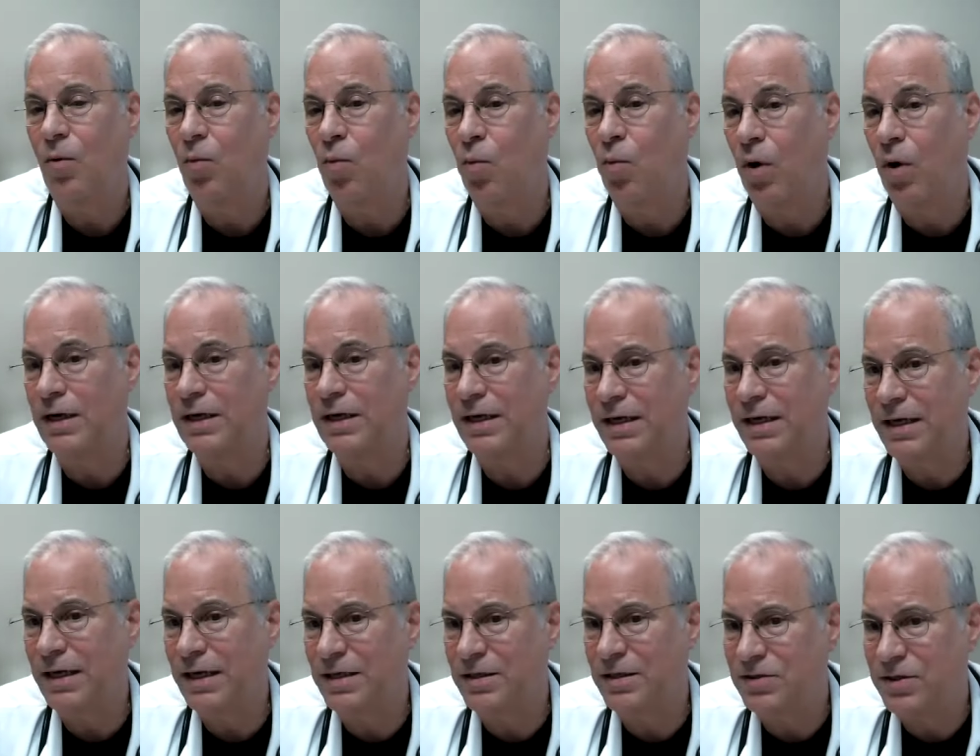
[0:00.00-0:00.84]
what it
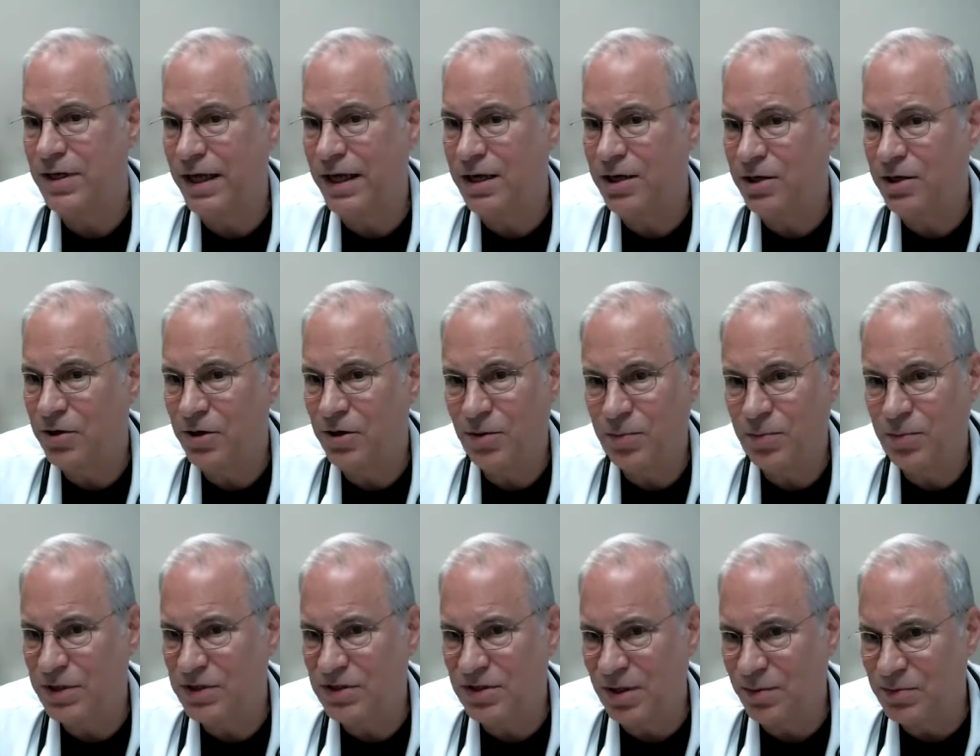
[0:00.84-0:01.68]
is. It could
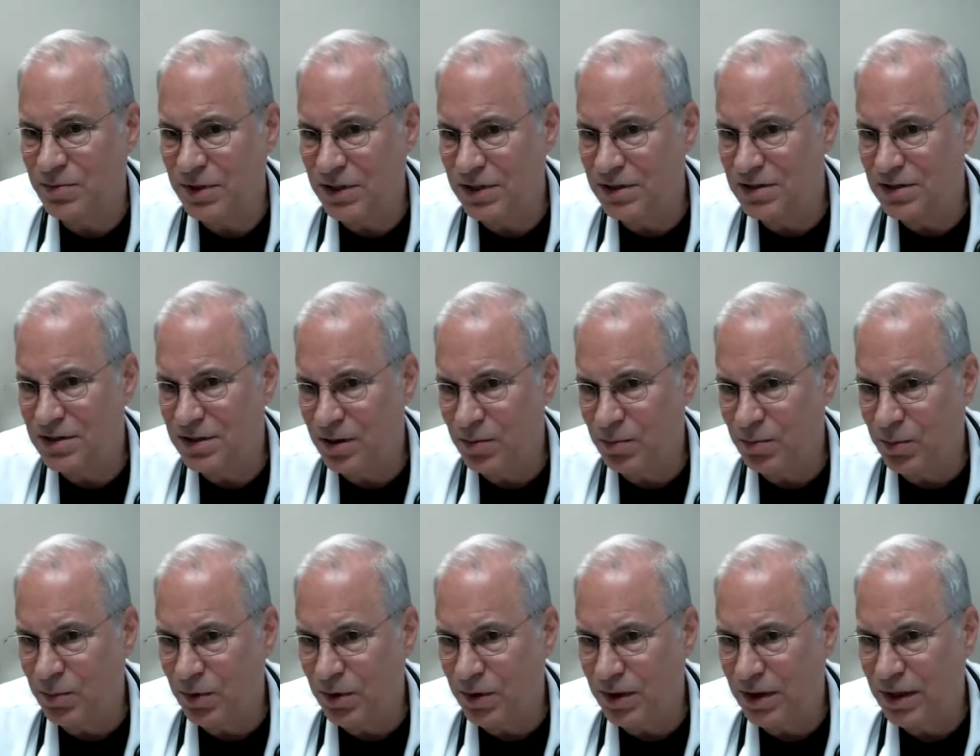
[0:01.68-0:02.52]
be something
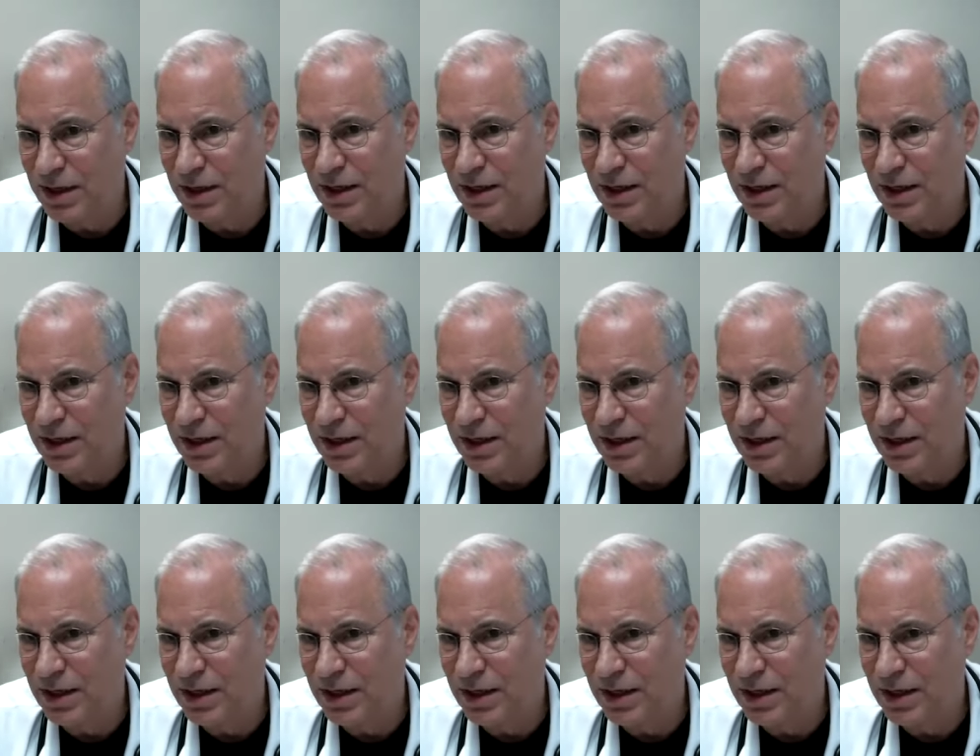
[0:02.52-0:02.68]
simple.